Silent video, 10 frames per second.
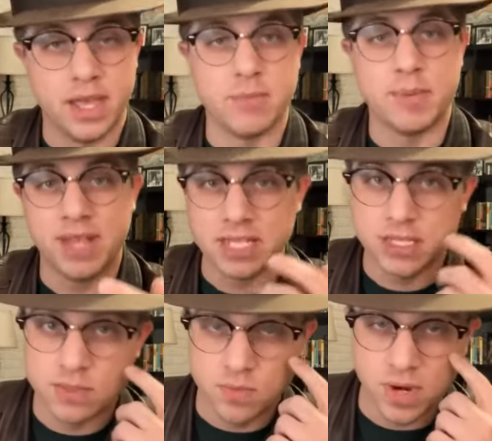And remember,
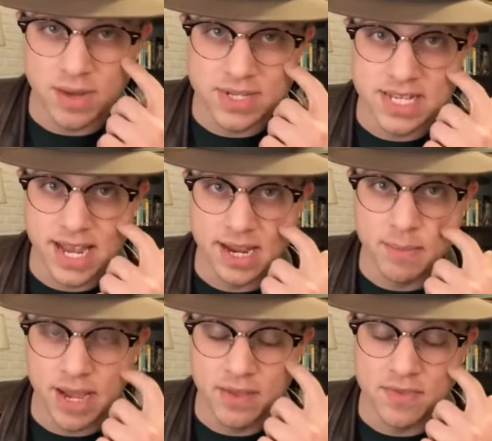that's what I was saying
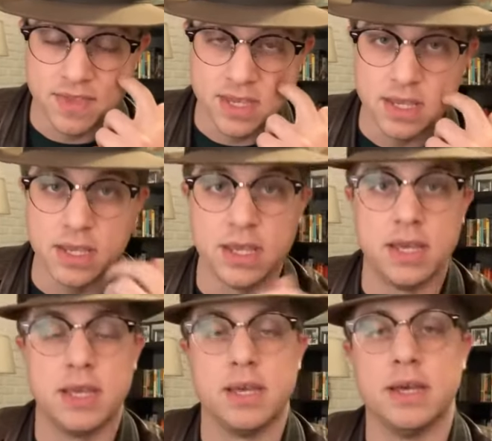about the
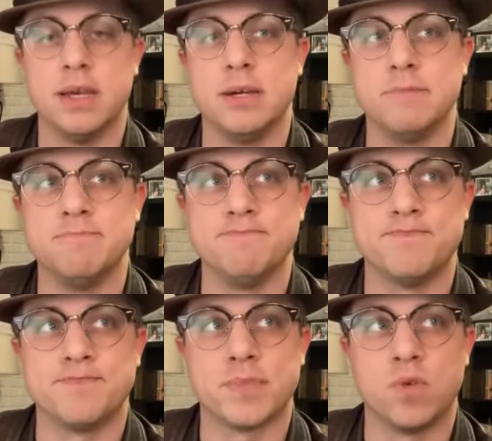
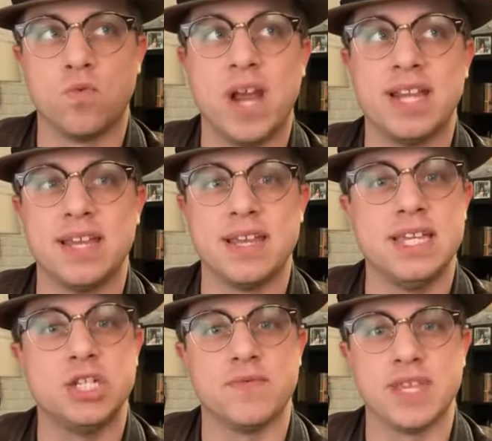writing
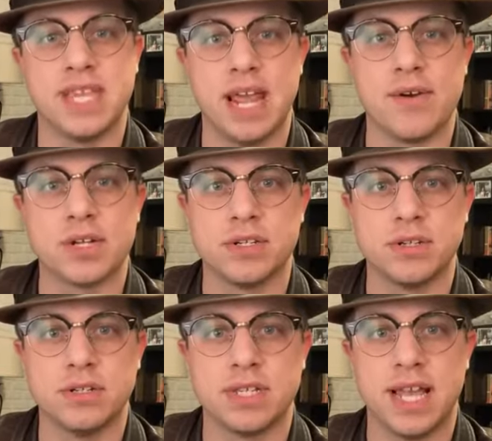each of the
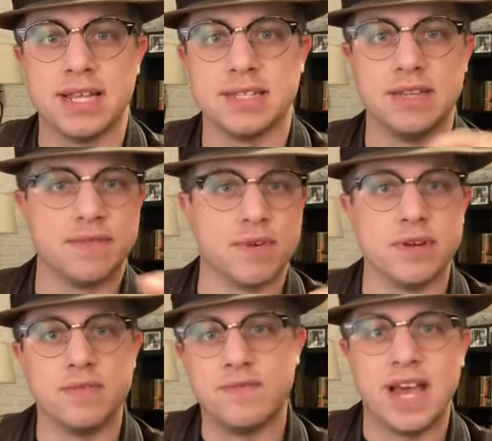characters as
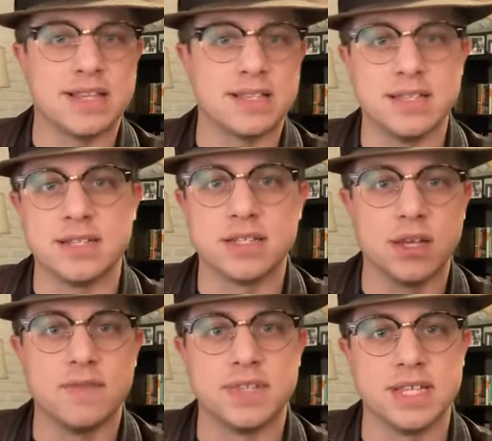different facets
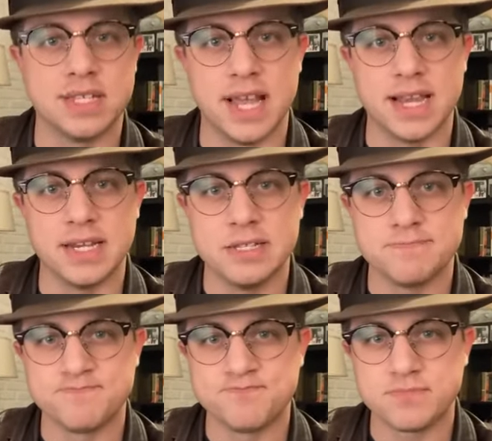of society,
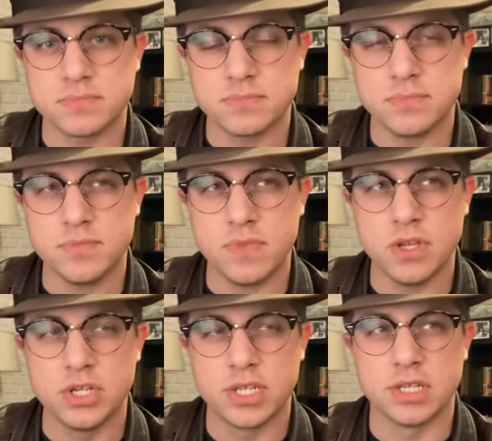
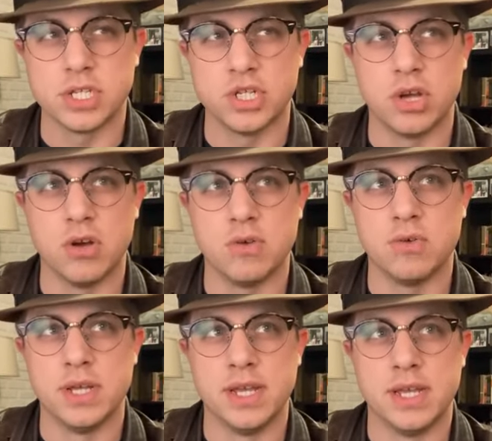just to
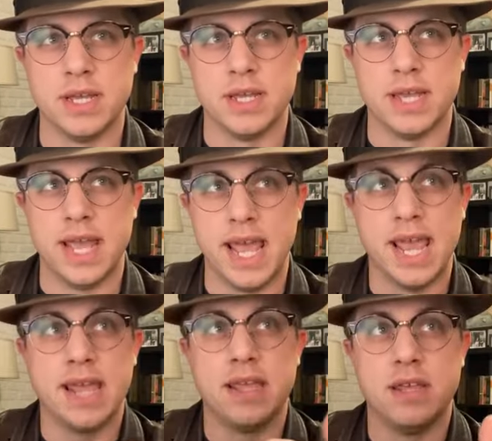show
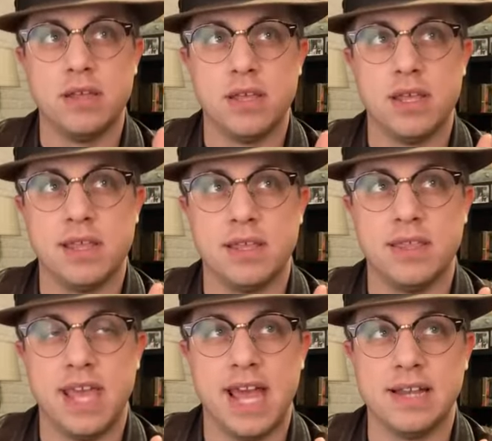A,
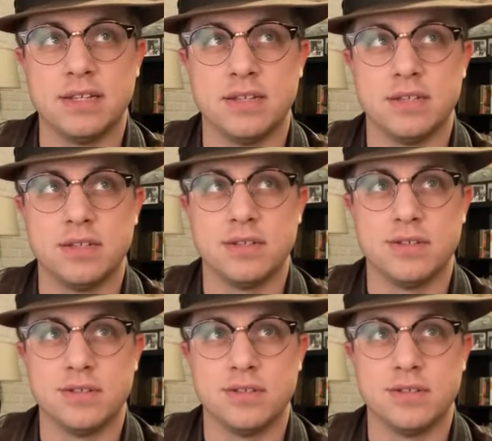that